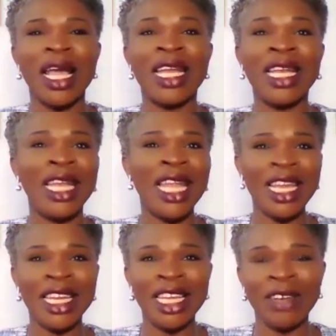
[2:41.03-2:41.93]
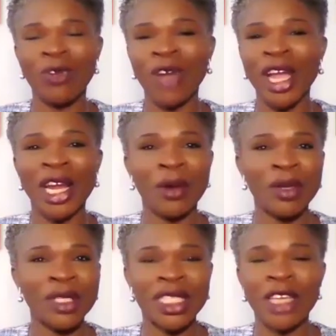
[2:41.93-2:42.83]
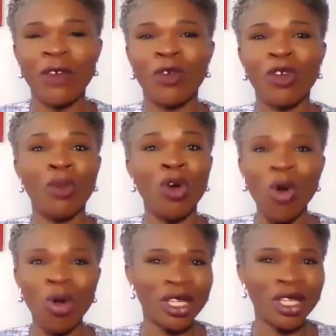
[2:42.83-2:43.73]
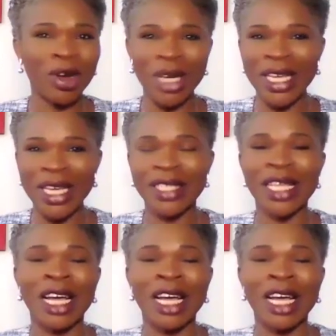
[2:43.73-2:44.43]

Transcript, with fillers: and learning vicariously from all the colleagues